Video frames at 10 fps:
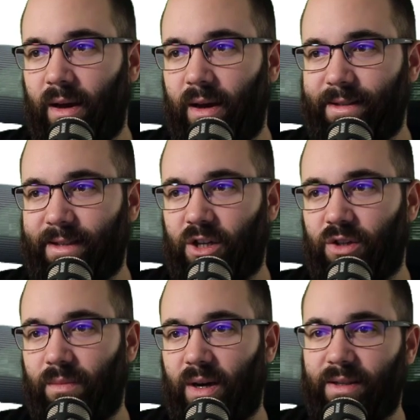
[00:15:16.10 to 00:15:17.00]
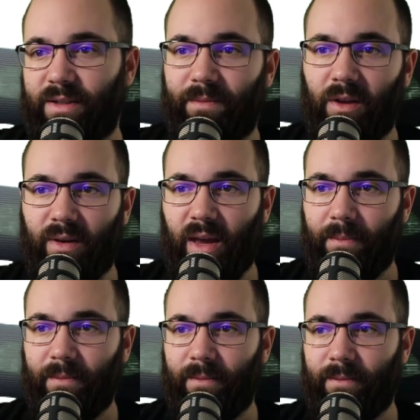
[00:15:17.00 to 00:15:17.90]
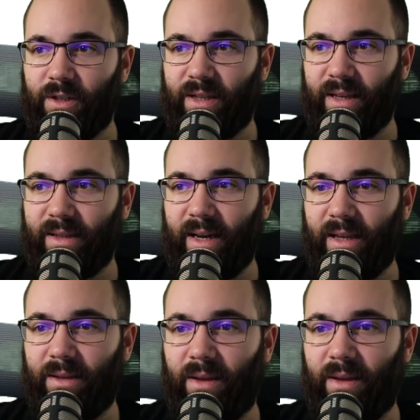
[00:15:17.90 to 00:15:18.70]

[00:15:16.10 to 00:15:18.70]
section box. Okay, just like that.